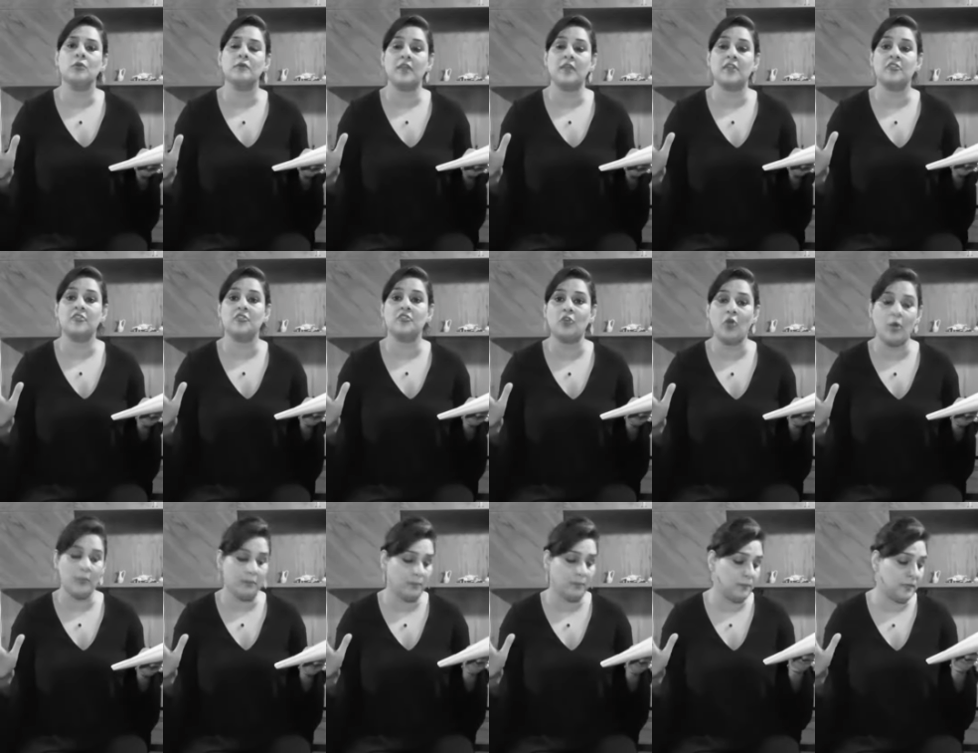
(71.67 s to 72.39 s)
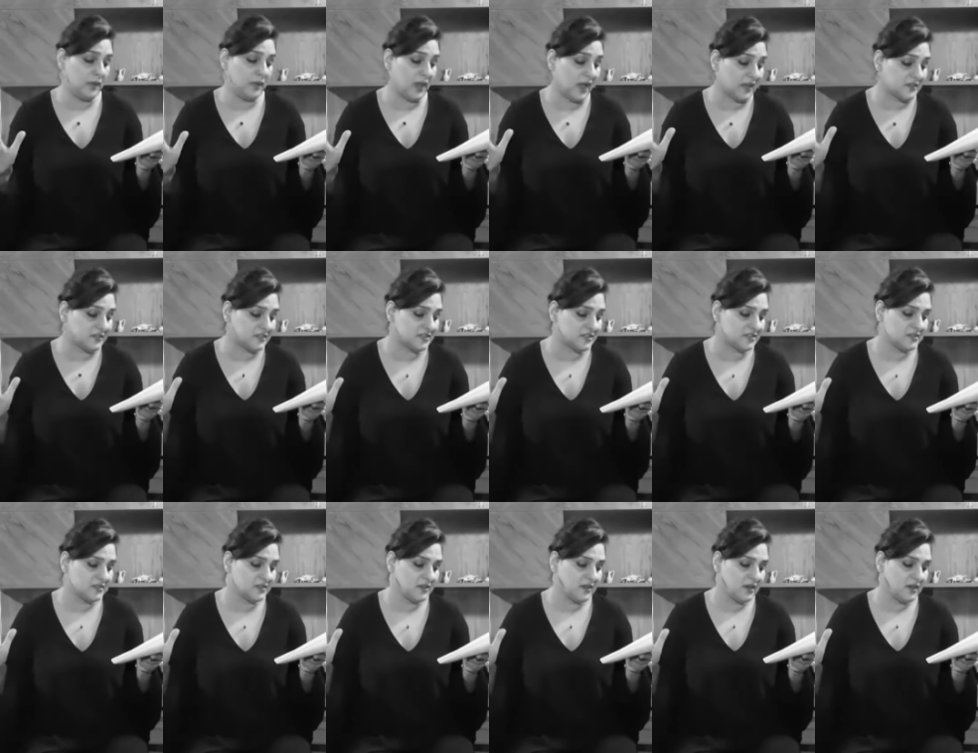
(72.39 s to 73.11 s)
that your blood
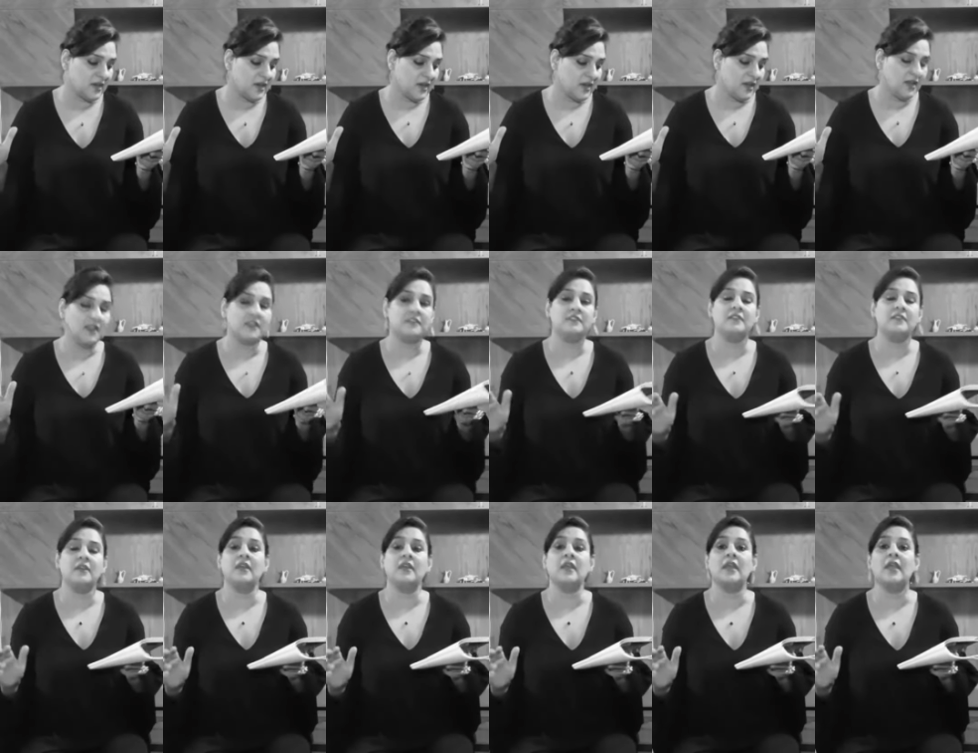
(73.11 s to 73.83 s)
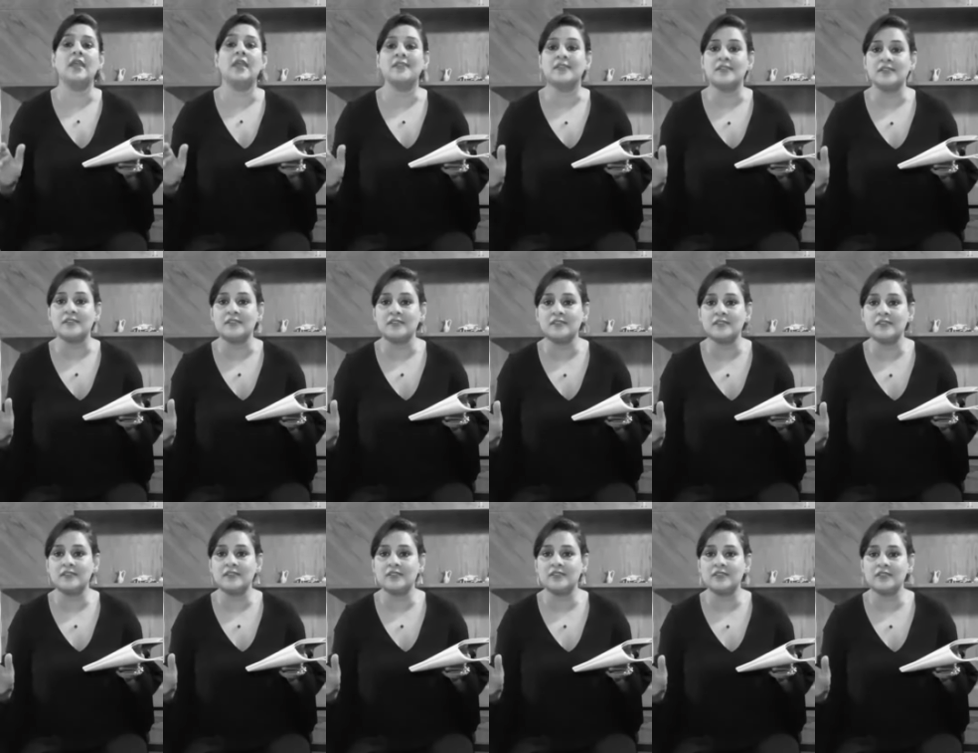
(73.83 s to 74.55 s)
is the ink